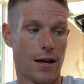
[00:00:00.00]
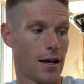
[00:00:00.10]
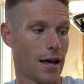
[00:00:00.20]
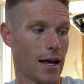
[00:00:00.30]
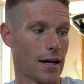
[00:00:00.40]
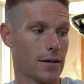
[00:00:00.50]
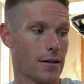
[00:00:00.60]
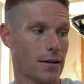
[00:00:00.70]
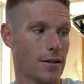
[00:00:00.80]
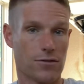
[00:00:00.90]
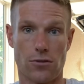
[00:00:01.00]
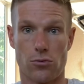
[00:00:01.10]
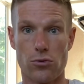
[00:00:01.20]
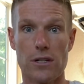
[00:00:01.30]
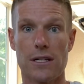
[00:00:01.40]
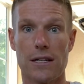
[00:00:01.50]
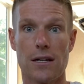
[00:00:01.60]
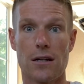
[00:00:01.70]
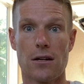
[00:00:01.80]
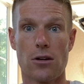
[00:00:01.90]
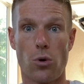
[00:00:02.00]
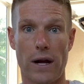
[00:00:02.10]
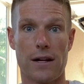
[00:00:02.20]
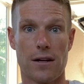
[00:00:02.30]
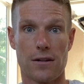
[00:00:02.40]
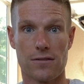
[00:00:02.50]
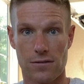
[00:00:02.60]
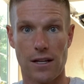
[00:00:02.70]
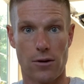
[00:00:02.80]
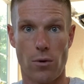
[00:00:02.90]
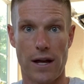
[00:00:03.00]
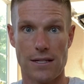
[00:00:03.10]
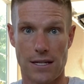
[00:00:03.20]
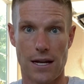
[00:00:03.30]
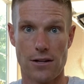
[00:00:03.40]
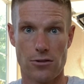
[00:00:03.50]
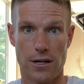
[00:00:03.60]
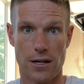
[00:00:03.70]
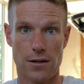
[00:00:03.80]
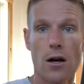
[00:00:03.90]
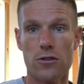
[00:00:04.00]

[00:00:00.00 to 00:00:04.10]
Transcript: And this is a really quick, slick way to get it treated.